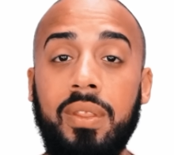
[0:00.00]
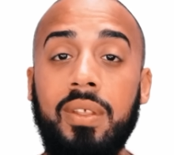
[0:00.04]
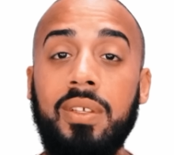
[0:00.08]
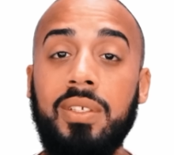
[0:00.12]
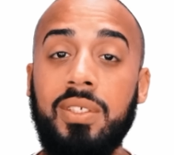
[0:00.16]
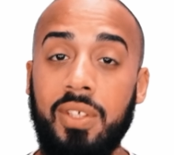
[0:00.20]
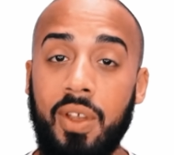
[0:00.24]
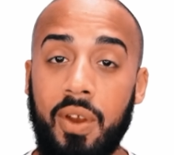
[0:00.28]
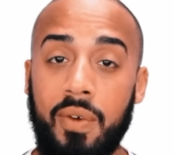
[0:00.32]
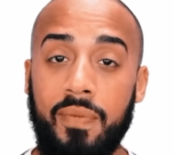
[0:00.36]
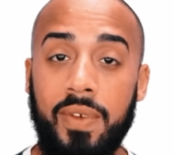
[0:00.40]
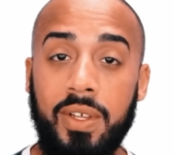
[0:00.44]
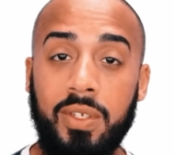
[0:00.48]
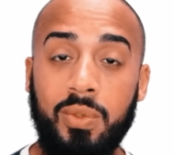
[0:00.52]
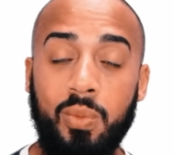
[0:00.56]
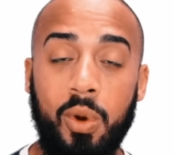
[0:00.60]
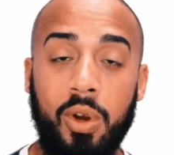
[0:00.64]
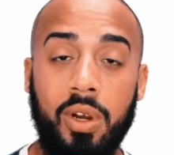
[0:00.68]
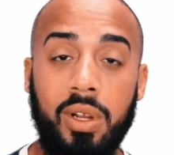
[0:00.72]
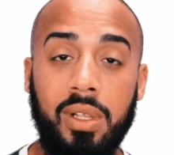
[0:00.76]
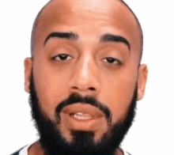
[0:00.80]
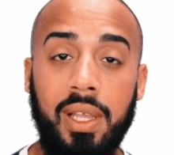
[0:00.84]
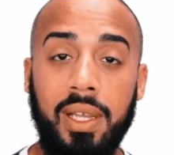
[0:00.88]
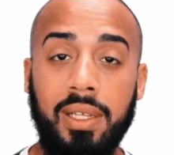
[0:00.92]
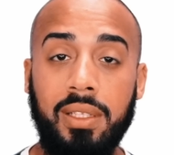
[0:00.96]
The surveys were
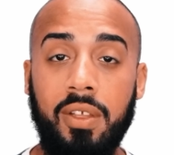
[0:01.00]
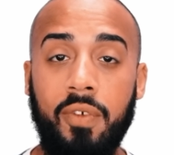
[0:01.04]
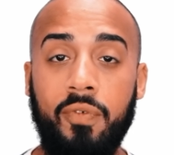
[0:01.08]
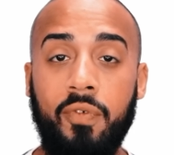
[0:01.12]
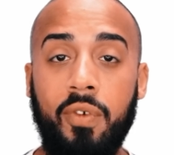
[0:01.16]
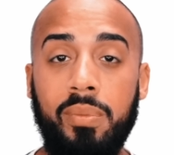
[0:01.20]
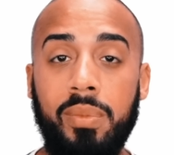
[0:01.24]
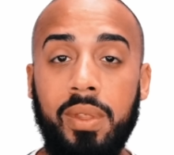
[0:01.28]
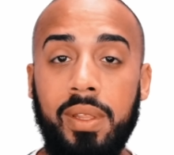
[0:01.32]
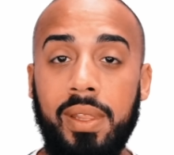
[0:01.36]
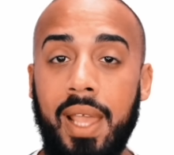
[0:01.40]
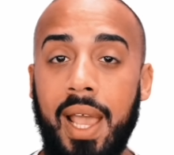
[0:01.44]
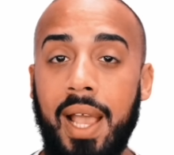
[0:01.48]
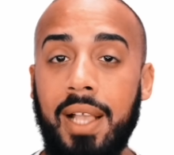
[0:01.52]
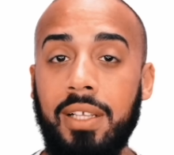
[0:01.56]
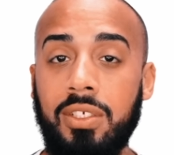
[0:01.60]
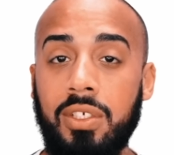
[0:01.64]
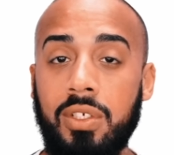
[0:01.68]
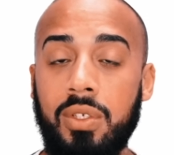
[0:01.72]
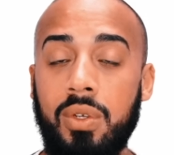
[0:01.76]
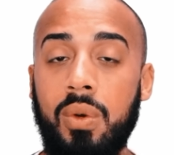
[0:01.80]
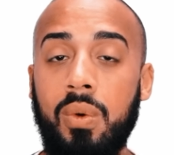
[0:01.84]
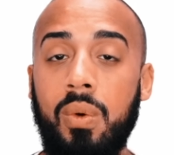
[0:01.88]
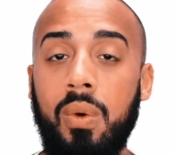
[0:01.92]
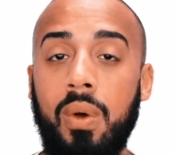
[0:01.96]
collected from the
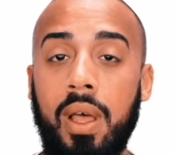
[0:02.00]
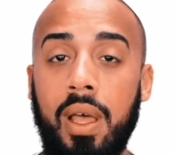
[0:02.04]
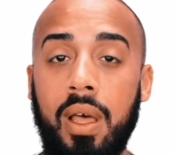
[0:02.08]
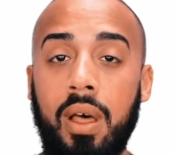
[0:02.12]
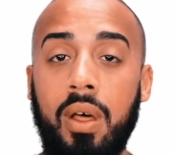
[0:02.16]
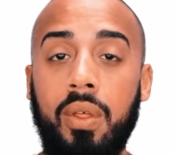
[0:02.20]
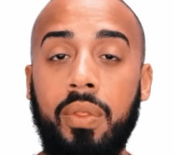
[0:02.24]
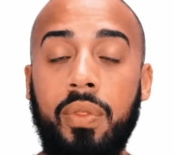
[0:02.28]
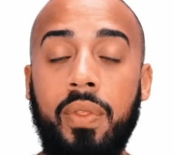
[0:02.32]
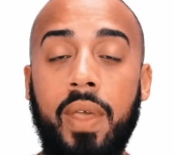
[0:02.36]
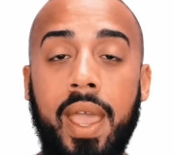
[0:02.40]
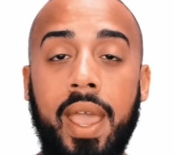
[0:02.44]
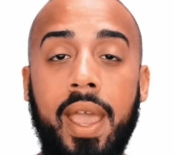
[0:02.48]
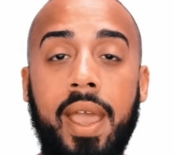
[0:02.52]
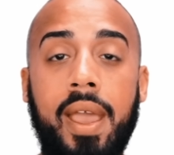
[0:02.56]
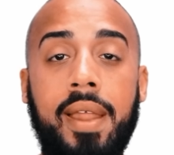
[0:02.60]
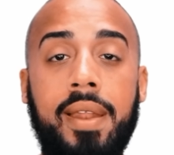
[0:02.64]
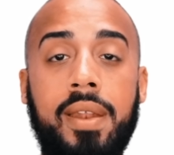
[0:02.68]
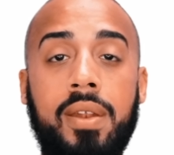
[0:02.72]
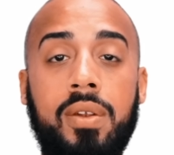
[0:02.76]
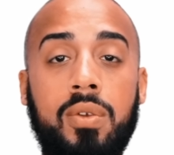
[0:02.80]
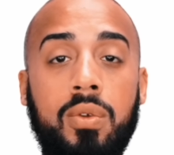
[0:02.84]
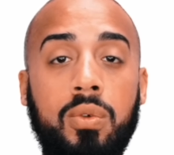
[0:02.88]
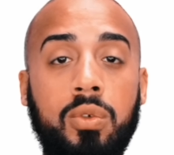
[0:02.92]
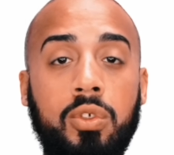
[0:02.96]
National Health
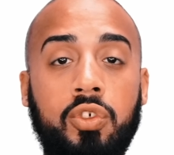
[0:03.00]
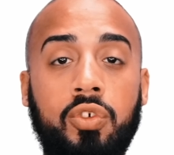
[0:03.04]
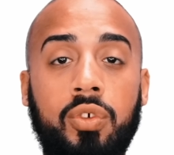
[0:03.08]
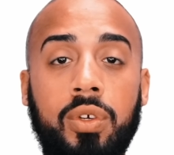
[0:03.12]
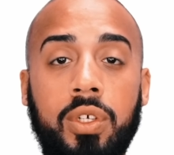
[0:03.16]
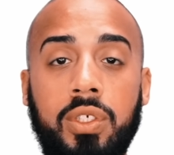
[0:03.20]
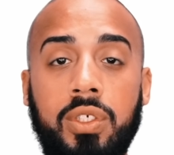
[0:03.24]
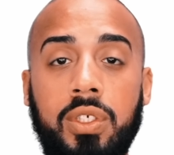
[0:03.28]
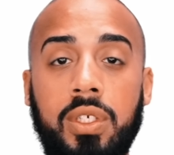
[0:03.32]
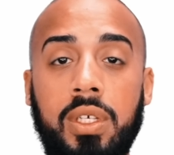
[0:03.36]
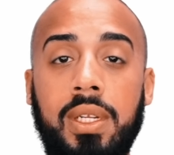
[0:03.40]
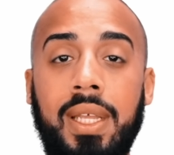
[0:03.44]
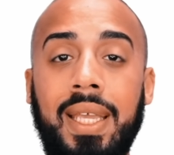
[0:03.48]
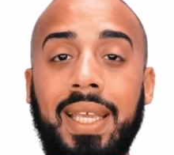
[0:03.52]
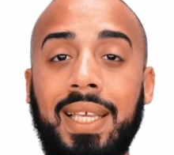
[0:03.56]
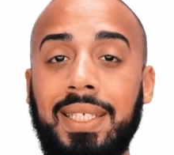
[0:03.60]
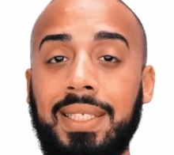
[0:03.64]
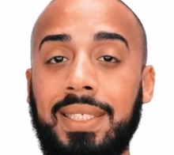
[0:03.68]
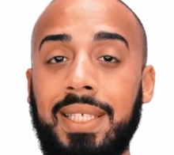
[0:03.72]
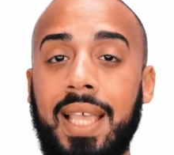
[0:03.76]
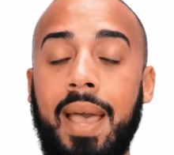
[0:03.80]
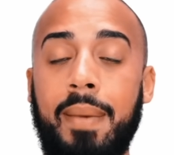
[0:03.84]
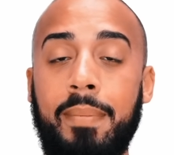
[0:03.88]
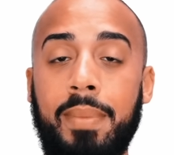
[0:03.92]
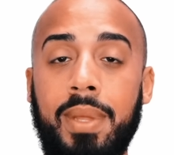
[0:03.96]
and Nutrition
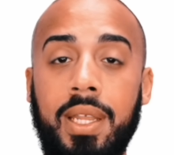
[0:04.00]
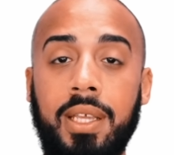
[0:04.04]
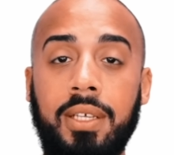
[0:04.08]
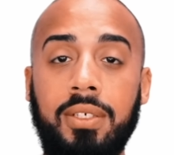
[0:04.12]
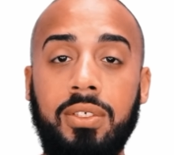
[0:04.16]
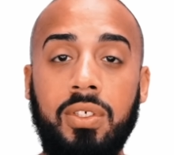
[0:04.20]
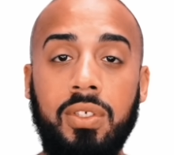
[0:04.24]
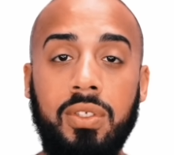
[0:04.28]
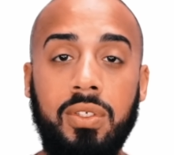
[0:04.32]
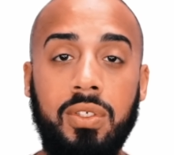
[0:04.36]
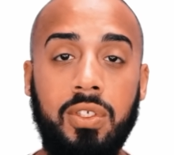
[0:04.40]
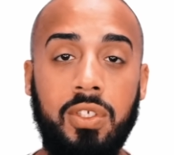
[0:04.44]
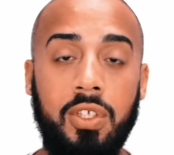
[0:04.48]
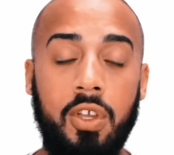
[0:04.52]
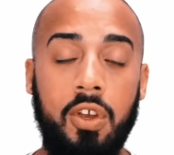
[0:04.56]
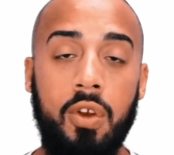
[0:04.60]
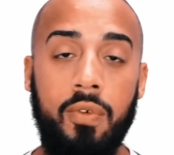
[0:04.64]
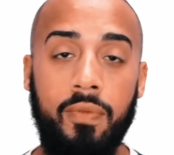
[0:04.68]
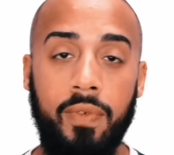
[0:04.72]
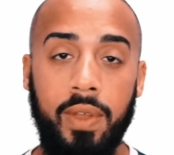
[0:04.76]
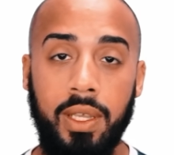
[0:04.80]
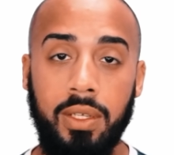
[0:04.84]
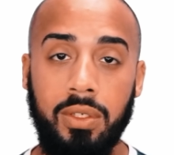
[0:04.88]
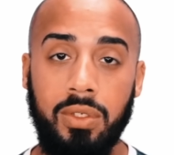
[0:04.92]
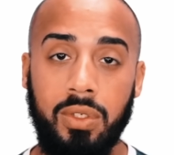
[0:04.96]
Examination
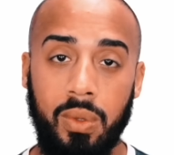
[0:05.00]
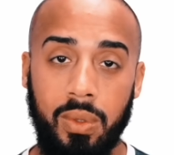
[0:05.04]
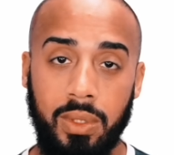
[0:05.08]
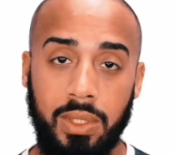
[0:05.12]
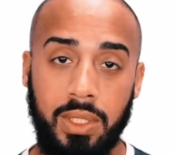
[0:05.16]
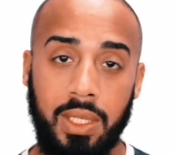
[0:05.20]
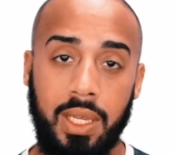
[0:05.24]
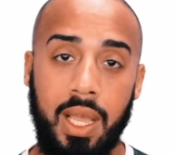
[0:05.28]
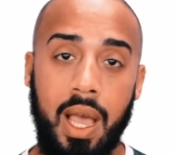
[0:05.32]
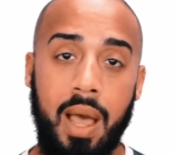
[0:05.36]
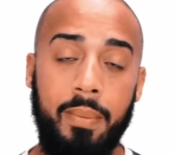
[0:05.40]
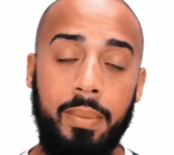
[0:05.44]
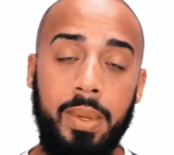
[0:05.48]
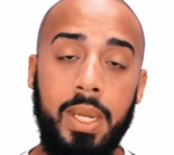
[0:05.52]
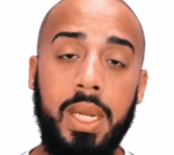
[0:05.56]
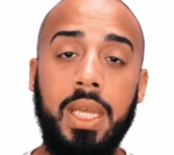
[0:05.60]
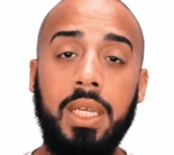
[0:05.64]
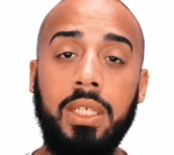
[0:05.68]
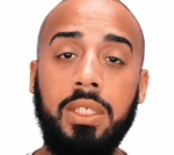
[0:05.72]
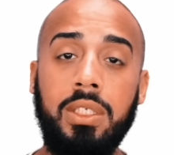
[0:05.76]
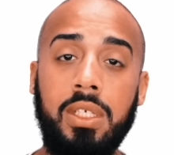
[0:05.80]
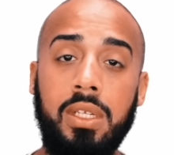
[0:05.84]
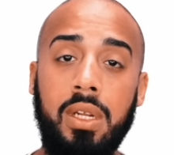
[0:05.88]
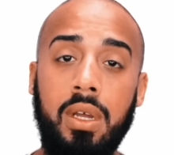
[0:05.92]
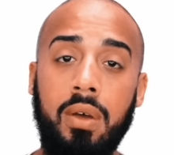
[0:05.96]
Survey. So it's a
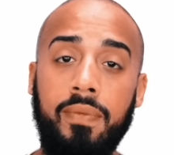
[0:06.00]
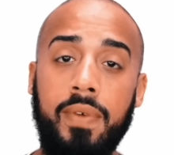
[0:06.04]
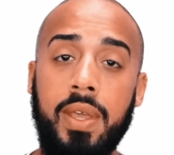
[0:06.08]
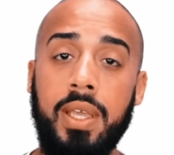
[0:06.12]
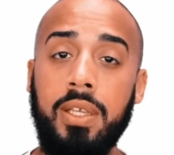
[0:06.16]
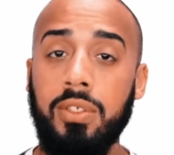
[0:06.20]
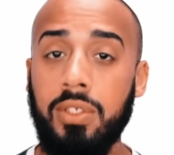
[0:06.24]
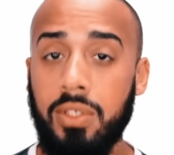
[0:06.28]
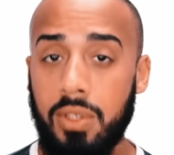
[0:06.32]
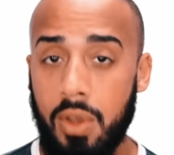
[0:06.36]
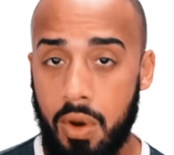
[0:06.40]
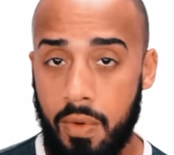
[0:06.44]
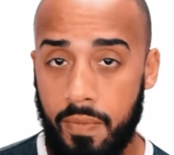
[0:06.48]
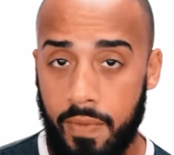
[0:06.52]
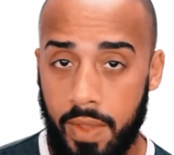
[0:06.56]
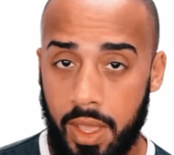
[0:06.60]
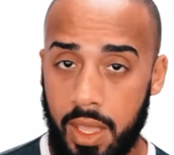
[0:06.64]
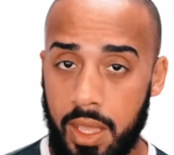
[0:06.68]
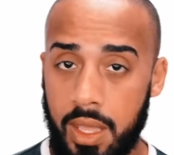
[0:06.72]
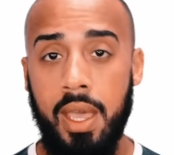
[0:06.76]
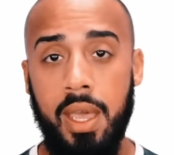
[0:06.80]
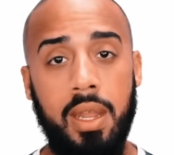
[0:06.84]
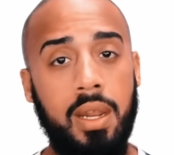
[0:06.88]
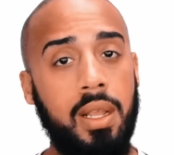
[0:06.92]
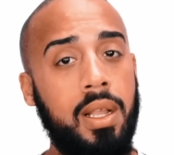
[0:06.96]
combination of a
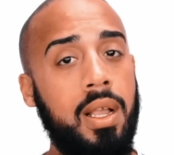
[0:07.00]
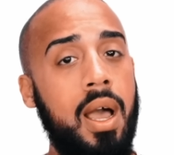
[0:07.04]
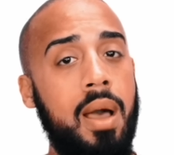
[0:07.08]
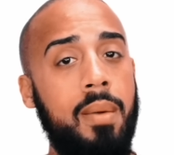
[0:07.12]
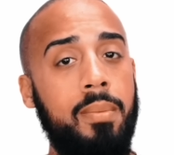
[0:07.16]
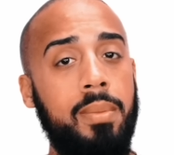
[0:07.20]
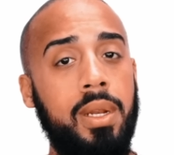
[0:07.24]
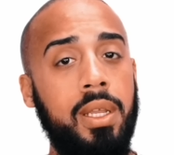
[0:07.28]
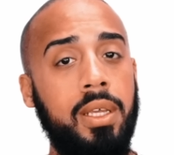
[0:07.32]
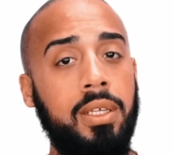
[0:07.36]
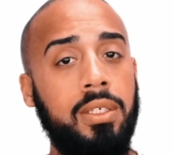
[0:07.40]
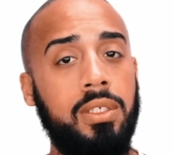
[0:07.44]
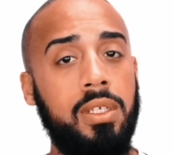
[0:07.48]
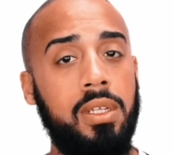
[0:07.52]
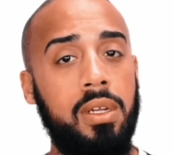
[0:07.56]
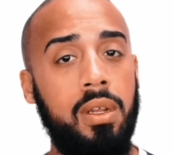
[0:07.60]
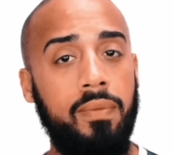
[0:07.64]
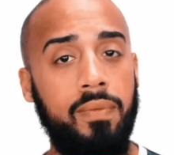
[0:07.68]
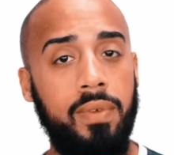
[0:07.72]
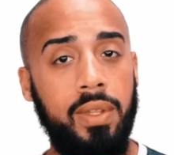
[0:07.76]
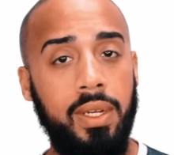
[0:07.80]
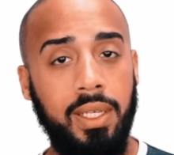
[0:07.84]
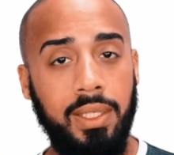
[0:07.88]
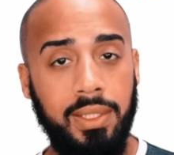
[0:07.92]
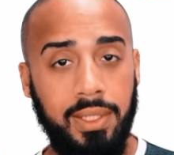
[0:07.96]
survey and a combination
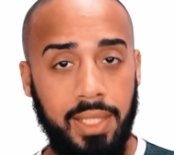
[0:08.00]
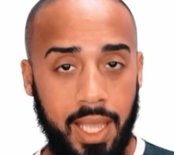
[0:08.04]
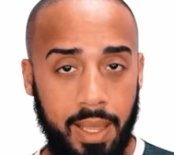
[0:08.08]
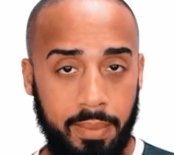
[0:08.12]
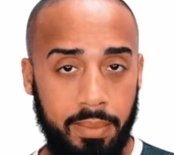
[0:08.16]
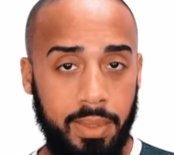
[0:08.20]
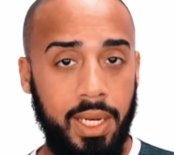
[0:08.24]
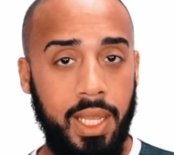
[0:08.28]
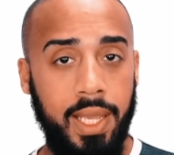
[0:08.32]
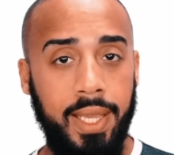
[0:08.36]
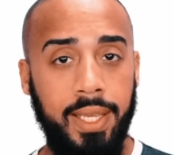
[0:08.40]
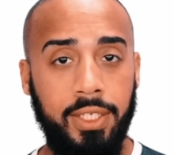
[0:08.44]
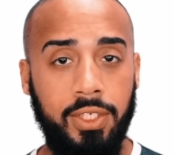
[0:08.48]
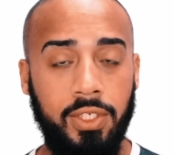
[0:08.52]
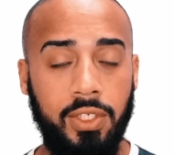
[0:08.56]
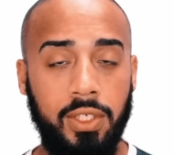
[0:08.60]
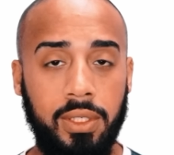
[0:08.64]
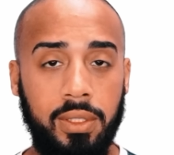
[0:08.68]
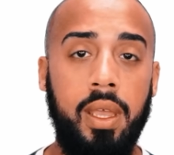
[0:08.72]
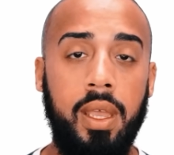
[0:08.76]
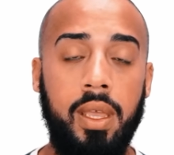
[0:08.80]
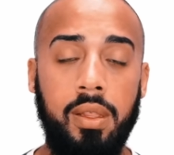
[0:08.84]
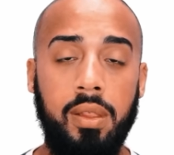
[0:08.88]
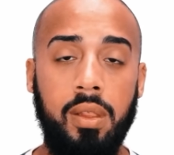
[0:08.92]
of an examination.